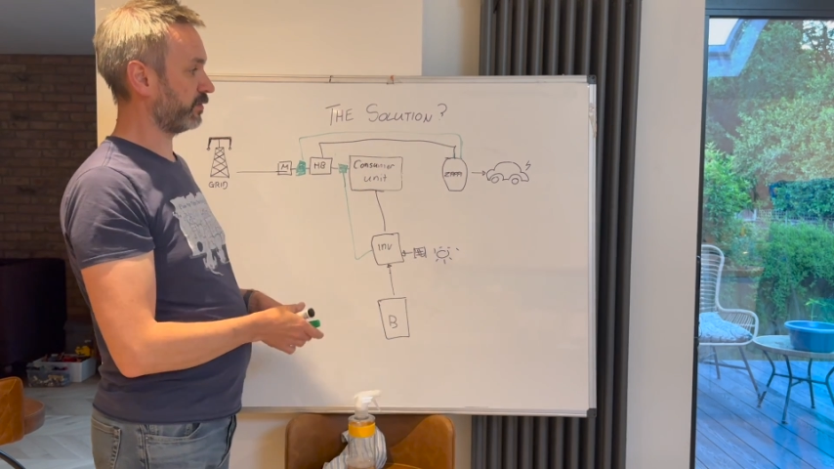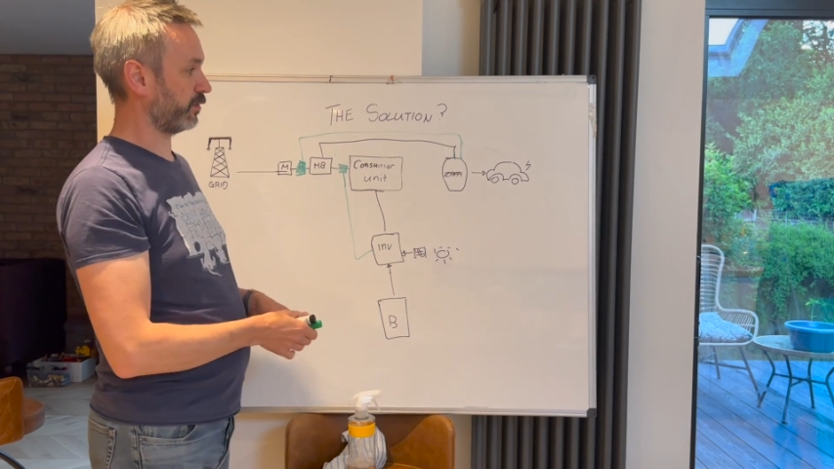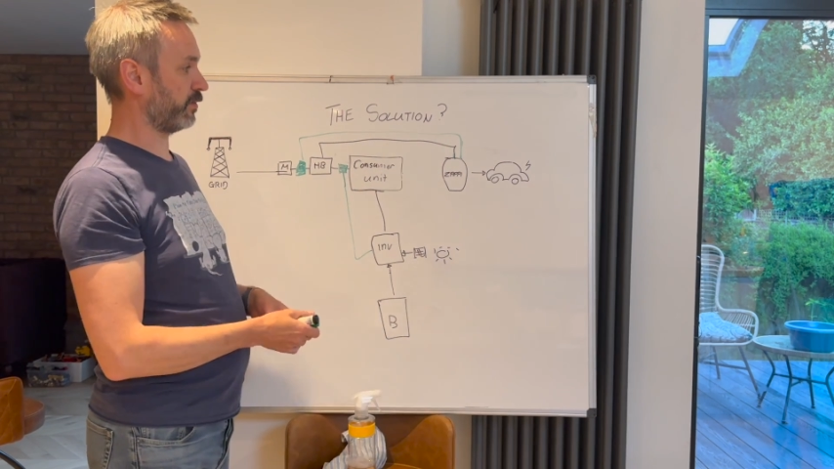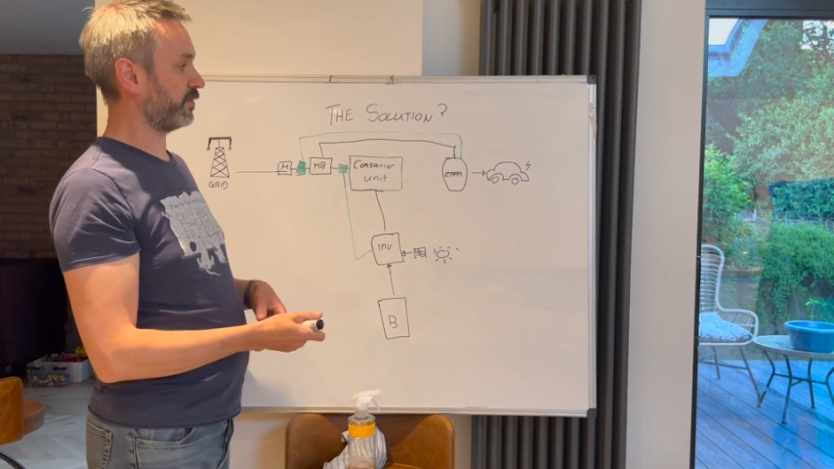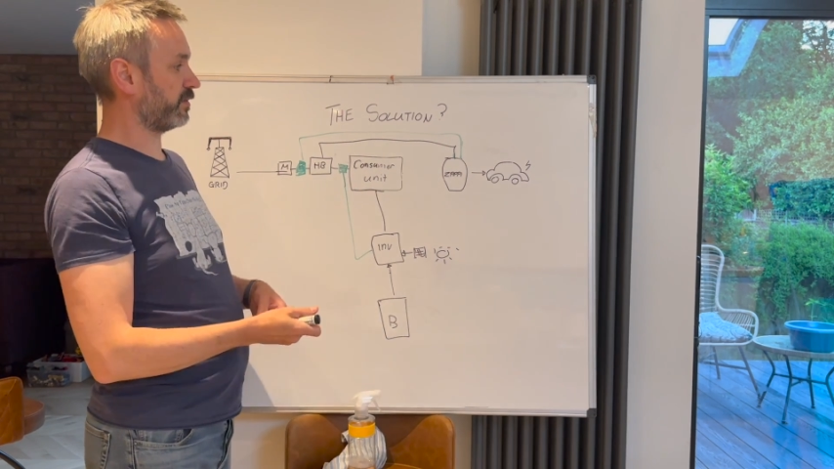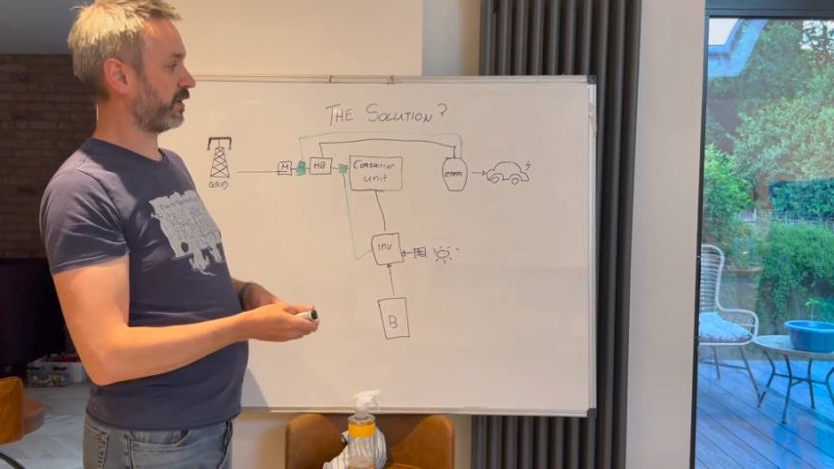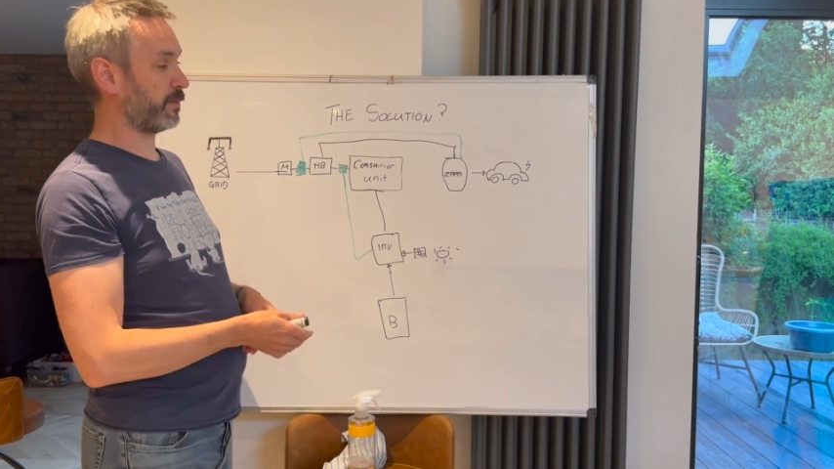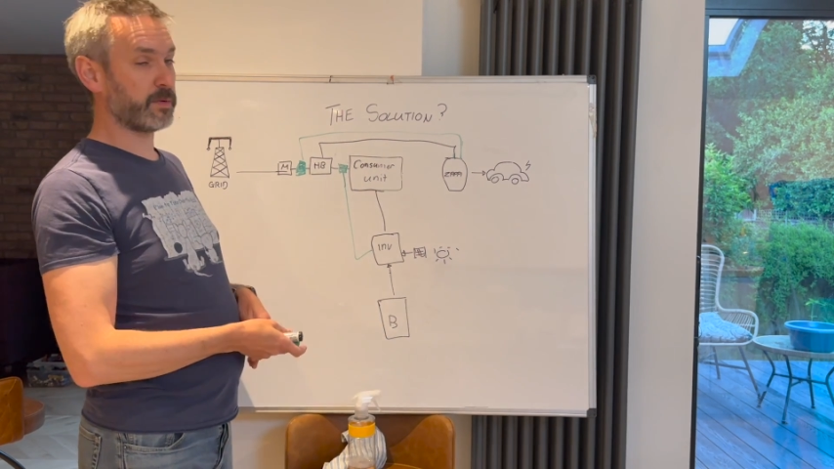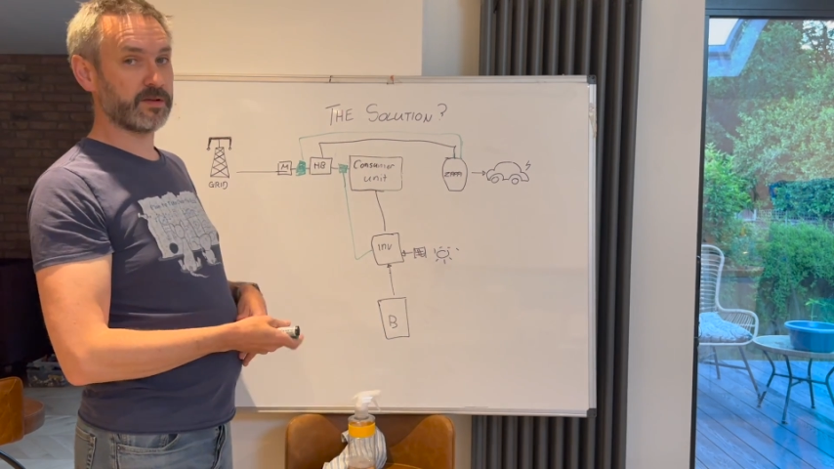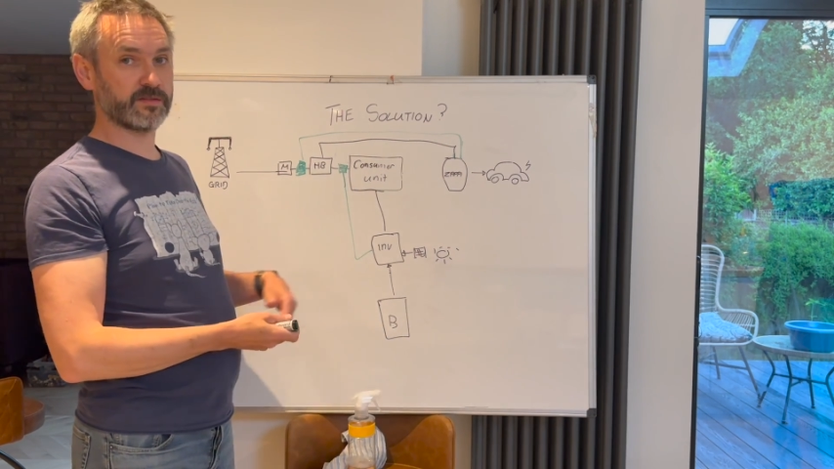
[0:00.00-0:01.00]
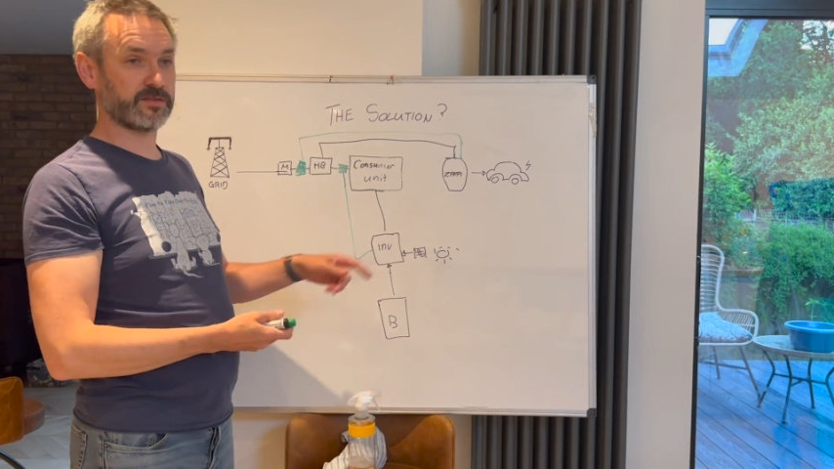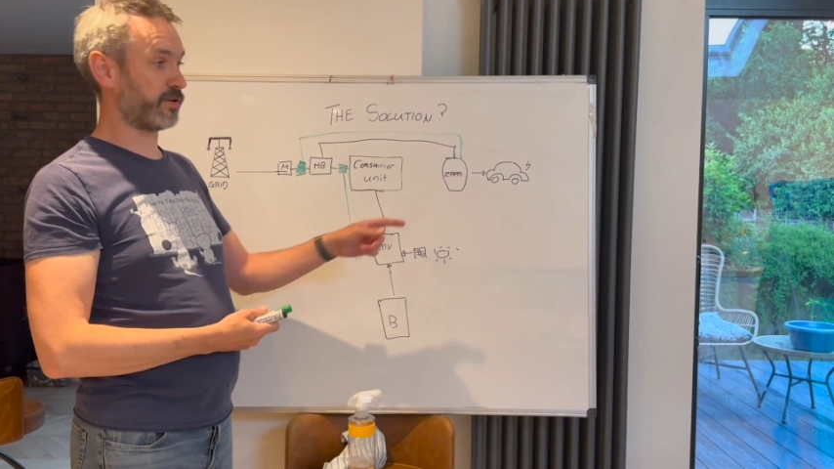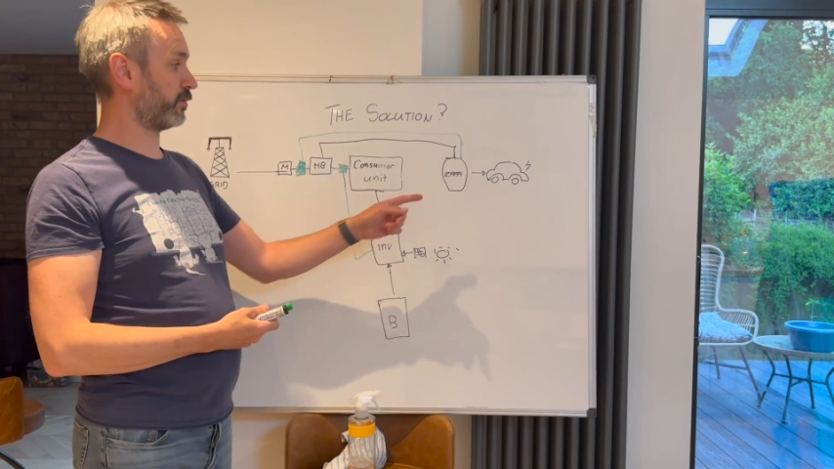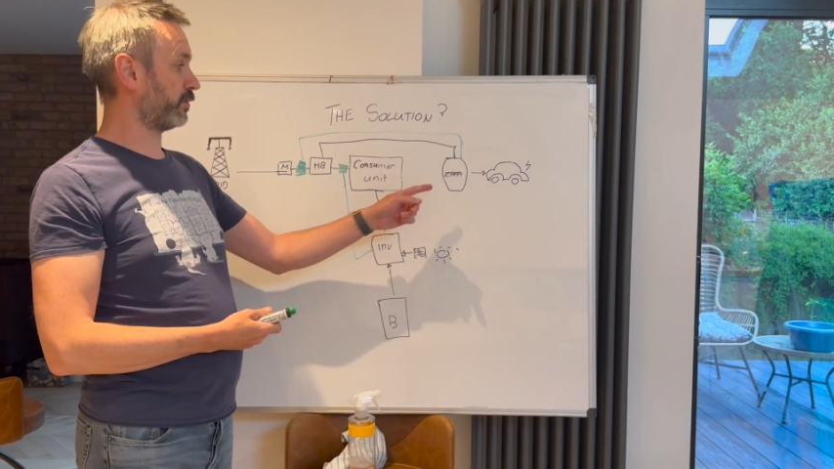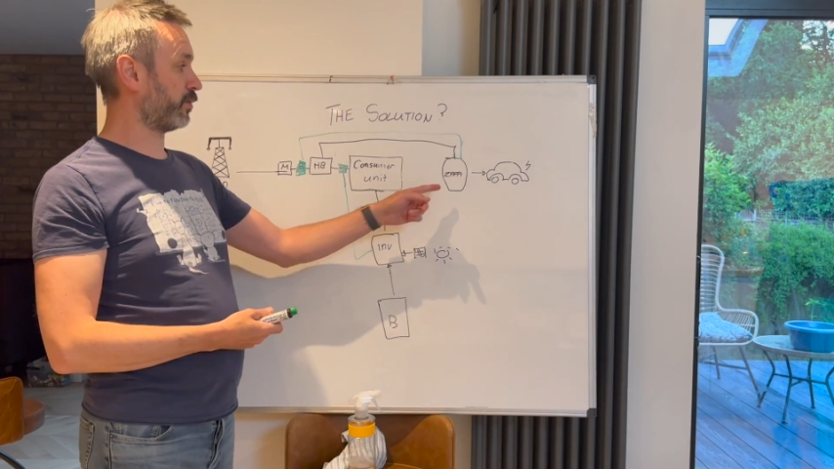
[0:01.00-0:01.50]
So if the Zappi is
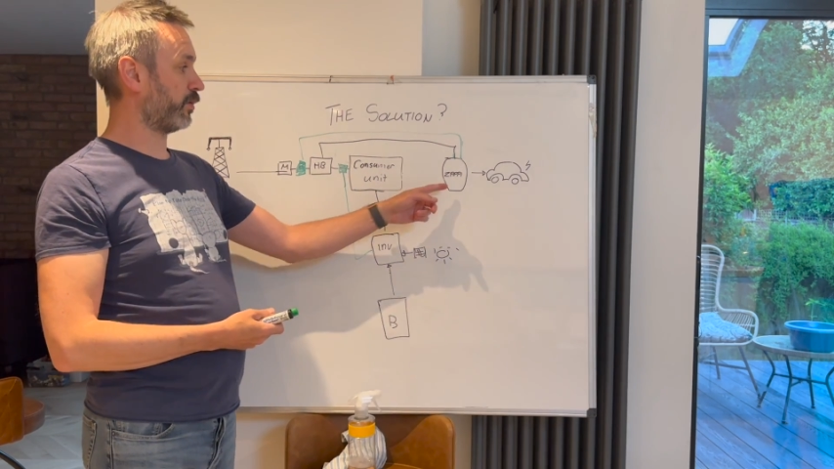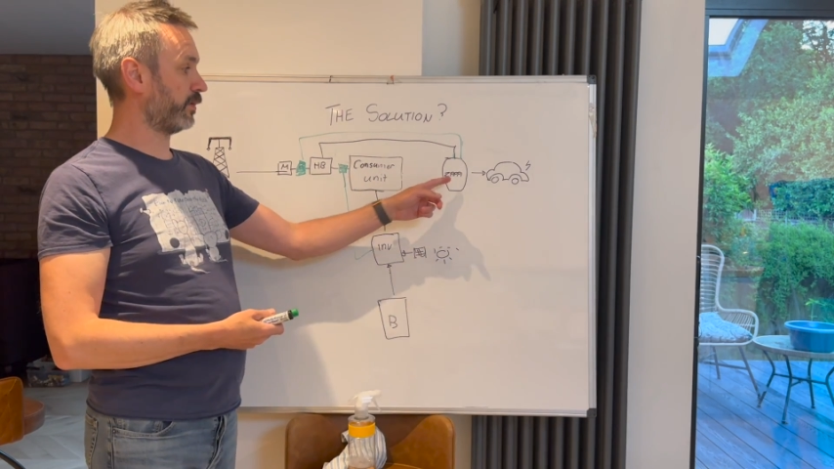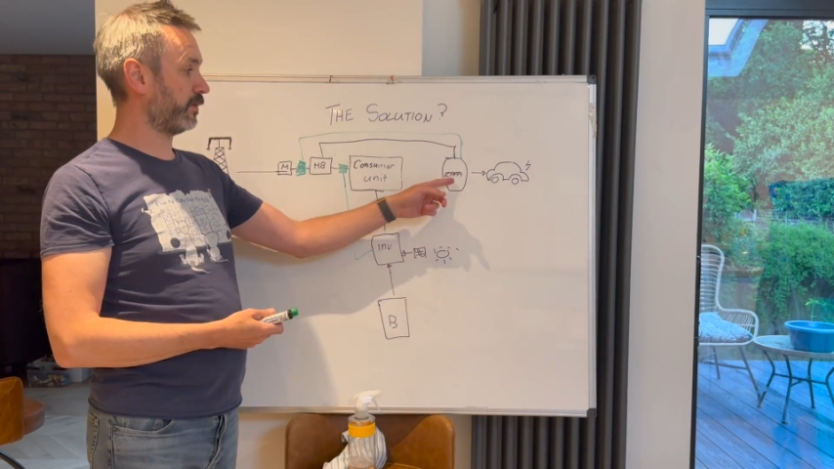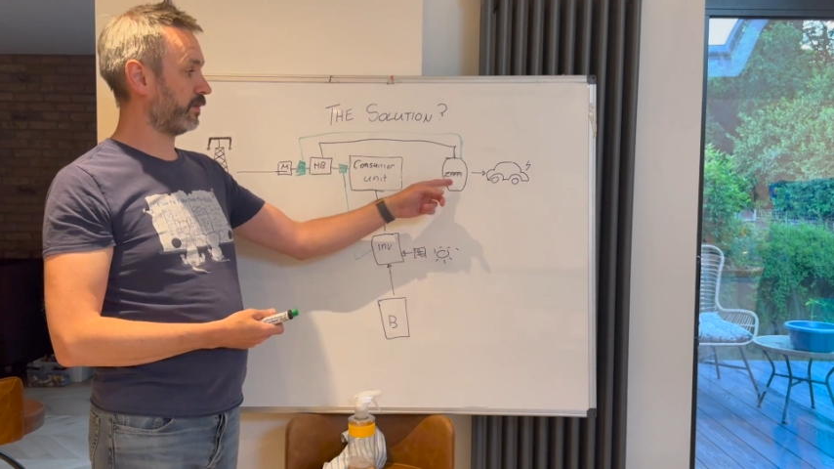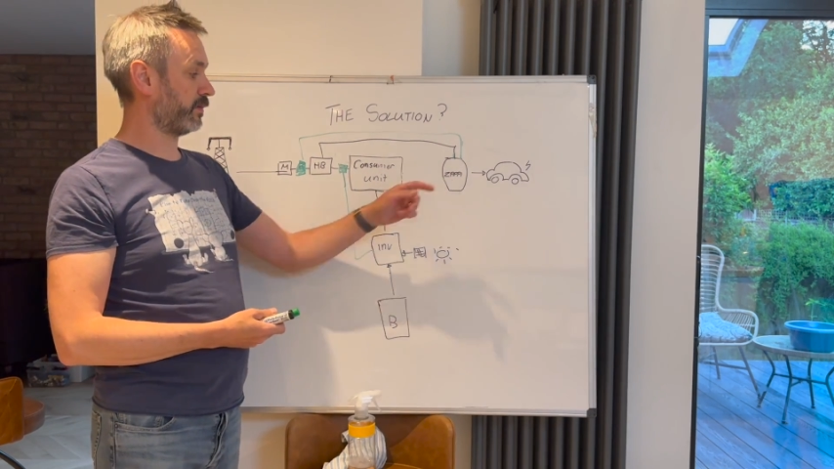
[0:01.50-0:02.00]
turned on,